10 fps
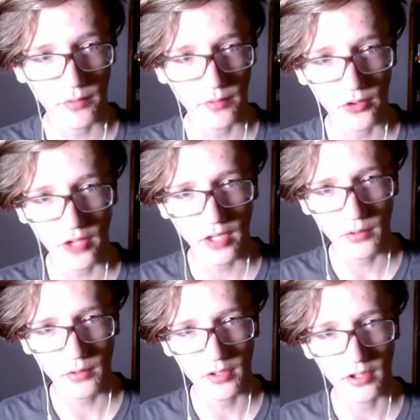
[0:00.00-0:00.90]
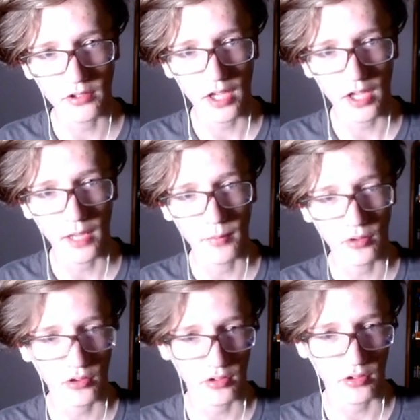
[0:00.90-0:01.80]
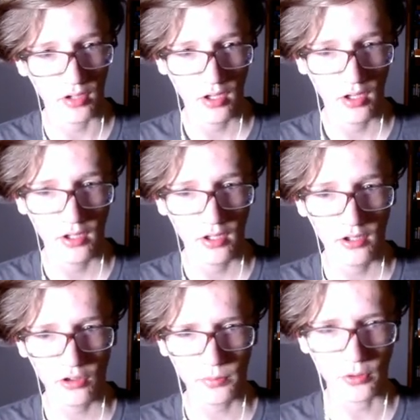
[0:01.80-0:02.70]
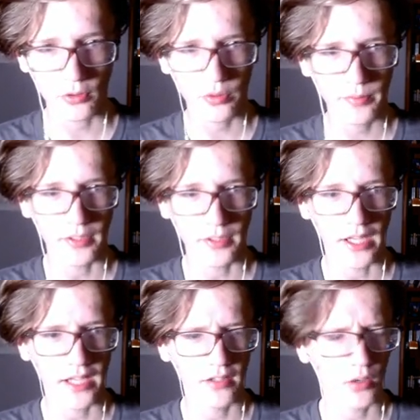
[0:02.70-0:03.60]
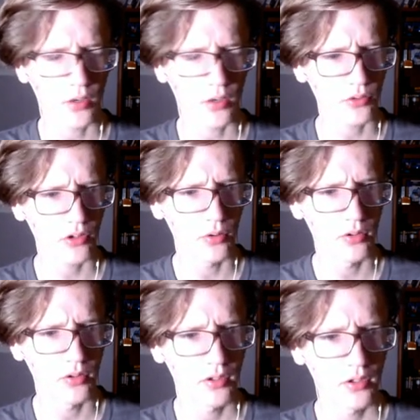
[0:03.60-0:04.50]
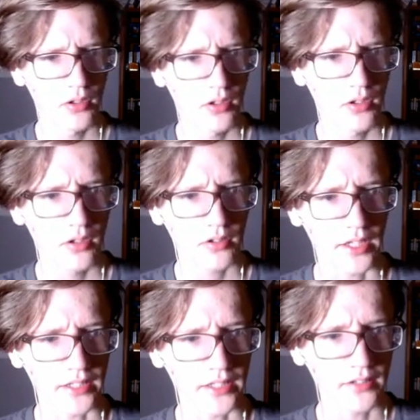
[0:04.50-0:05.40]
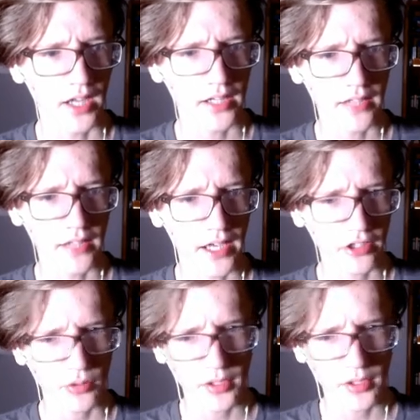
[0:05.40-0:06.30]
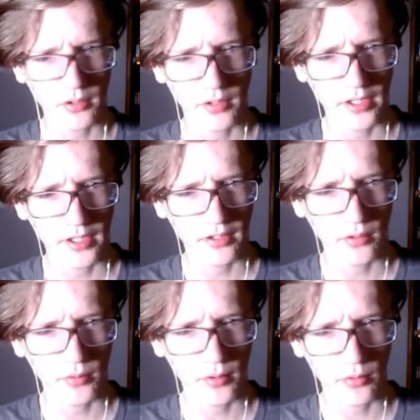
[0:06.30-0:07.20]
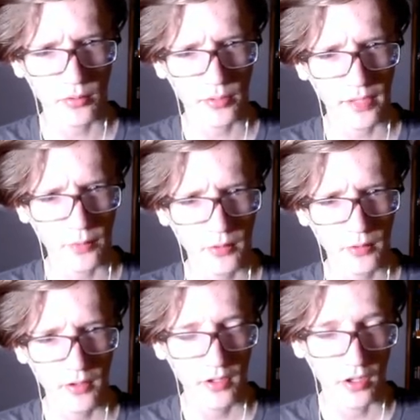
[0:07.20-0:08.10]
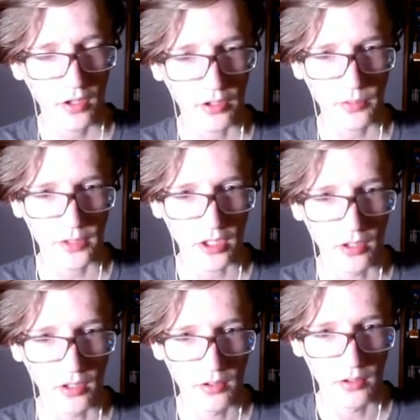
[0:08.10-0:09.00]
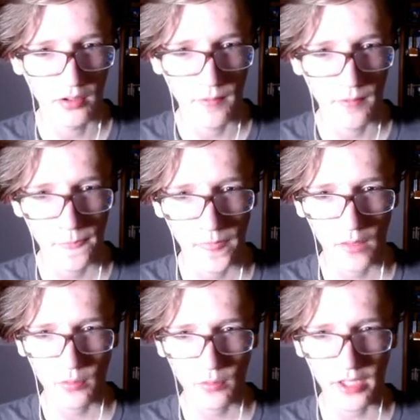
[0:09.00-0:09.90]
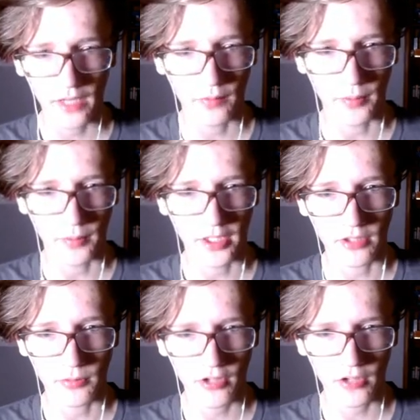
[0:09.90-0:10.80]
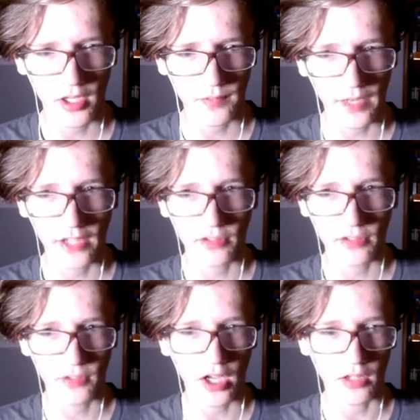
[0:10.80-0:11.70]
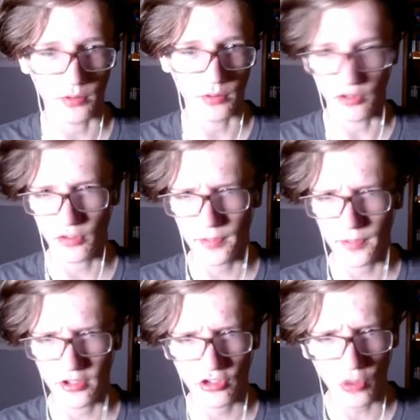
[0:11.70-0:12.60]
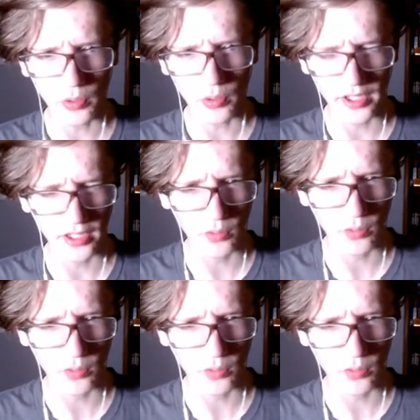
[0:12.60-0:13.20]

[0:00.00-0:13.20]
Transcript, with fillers: of the sound in this game are just super creepy and also like not accurate or any or, or whatever. Oh, here we go. What do you have for me? You got some stuff and some dollars. It's been soaking in the